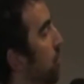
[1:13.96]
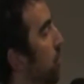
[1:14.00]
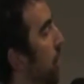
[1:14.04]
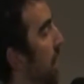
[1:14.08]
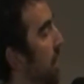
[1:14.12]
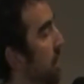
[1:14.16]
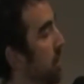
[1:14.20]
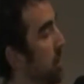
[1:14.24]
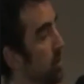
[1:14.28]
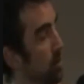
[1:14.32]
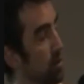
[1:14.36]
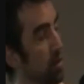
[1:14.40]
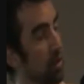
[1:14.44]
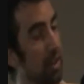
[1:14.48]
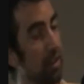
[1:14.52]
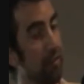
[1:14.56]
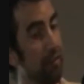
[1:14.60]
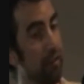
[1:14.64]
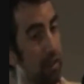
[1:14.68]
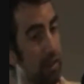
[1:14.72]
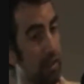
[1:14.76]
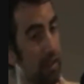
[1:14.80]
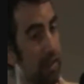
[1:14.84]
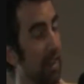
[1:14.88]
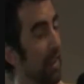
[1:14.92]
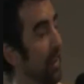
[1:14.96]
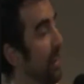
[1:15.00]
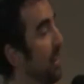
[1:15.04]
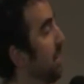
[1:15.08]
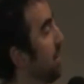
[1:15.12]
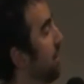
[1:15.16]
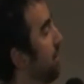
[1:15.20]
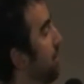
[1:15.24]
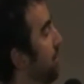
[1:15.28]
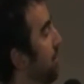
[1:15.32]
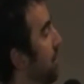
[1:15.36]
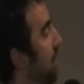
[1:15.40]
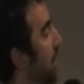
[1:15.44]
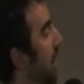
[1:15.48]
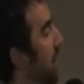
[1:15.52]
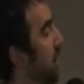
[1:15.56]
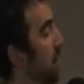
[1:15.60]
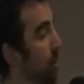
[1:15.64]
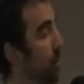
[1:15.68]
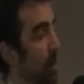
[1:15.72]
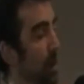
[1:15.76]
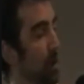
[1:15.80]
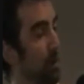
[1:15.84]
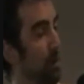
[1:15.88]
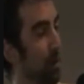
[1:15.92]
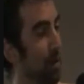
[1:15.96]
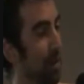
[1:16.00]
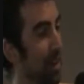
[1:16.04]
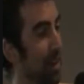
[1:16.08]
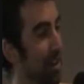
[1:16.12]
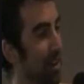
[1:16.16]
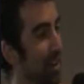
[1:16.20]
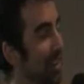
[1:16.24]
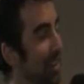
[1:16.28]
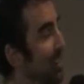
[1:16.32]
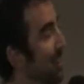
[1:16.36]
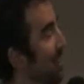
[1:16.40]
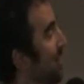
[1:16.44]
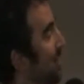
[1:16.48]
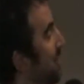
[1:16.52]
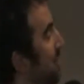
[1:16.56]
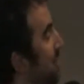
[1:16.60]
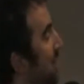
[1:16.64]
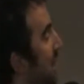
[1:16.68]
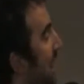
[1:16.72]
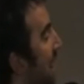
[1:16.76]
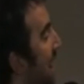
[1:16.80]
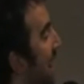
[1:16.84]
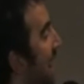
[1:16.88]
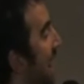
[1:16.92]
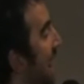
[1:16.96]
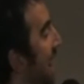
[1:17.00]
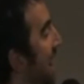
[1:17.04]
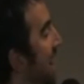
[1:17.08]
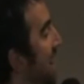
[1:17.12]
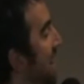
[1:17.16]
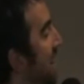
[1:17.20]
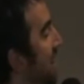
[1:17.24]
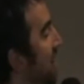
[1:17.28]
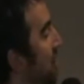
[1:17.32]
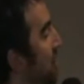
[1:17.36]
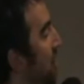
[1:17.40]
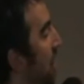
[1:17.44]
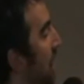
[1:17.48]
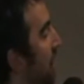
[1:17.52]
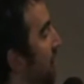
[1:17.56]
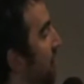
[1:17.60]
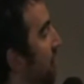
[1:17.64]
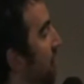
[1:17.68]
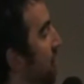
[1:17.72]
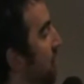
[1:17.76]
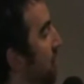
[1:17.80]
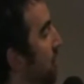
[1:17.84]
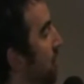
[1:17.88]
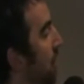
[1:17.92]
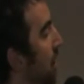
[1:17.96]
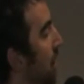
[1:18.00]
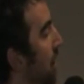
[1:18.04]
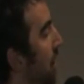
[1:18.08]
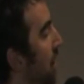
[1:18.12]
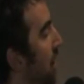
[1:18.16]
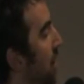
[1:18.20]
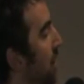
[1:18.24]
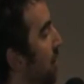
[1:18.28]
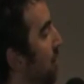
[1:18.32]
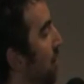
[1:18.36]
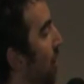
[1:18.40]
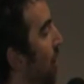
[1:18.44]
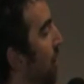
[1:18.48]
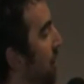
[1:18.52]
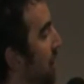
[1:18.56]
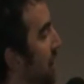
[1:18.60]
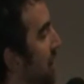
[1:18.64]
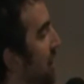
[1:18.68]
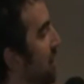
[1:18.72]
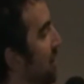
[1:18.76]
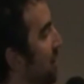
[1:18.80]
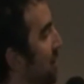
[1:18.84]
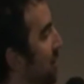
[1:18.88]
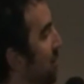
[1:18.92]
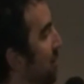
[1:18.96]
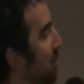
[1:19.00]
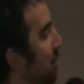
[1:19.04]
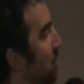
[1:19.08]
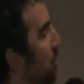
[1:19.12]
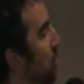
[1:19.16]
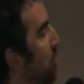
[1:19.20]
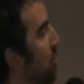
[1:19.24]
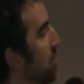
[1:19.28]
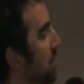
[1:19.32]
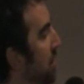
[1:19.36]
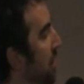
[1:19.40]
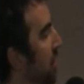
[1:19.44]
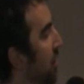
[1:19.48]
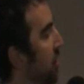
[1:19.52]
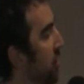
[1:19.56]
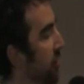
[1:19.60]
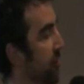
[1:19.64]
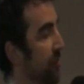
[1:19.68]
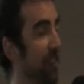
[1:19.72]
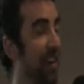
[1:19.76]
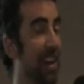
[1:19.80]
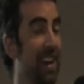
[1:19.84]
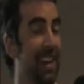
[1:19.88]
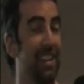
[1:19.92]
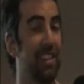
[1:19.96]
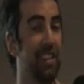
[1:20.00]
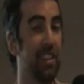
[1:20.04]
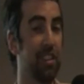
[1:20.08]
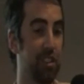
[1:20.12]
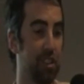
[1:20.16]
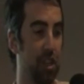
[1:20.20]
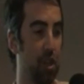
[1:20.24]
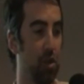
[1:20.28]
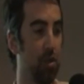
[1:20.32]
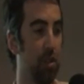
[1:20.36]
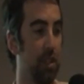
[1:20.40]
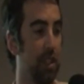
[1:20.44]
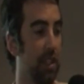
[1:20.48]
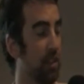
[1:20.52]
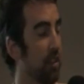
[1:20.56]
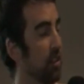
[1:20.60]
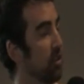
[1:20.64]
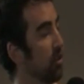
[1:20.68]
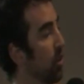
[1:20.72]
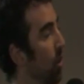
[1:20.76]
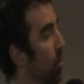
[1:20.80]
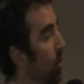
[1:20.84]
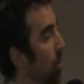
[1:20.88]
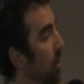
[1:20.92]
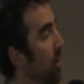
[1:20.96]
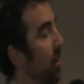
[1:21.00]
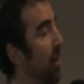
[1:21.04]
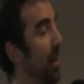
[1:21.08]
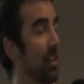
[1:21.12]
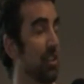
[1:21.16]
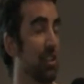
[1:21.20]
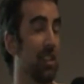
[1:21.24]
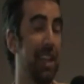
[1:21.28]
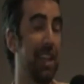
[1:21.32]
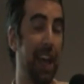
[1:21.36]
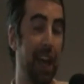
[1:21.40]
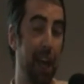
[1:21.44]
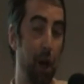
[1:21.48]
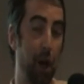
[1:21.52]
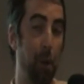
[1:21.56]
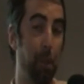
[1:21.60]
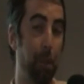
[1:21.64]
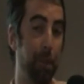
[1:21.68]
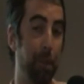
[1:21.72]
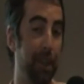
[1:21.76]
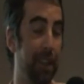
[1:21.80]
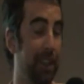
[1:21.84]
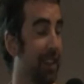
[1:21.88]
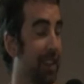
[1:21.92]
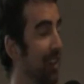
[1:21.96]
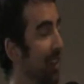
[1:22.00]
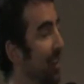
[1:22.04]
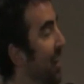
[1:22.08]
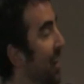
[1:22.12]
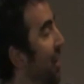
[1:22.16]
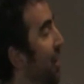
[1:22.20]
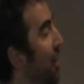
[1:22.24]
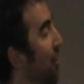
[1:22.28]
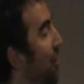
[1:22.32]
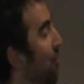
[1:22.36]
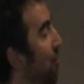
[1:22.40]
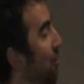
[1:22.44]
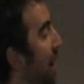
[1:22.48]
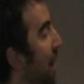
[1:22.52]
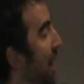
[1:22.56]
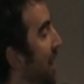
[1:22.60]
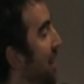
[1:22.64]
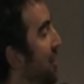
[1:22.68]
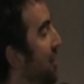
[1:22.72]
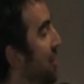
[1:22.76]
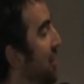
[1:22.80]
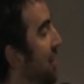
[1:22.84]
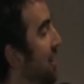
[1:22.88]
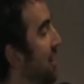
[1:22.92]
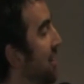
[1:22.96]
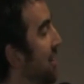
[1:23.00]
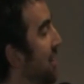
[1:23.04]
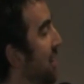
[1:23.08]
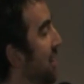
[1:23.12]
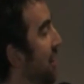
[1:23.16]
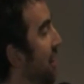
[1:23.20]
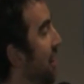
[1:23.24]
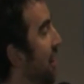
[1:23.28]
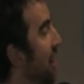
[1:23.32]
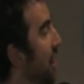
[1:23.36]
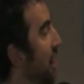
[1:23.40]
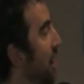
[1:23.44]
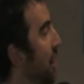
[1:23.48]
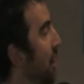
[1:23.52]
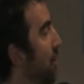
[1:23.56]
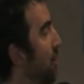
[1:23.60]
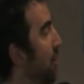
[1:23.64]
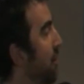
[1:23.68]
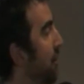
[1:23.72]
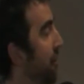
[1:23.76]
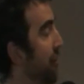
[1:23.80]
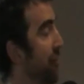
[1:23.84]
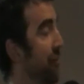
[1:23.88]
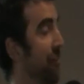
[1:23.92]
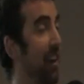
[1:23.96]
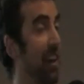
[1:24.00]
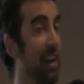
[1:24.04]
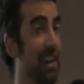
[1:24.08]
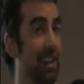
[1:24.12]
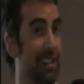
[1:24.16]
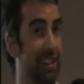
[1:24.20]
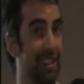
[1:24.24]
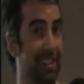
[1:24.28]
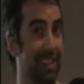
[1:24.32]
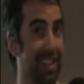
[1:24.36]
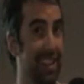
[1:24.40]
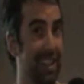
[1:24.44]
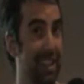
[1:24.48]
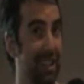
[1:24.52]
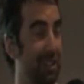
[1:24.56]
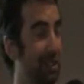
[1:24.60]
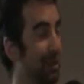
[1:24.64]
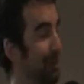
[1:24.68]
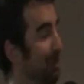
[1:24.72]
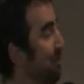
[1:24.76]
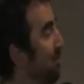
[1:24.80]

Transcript: Ratchet's looking for Clank in Polaris, and he can travel on these moons here to find the Zoni. The Zoni are actually helping Ratchet find Clank.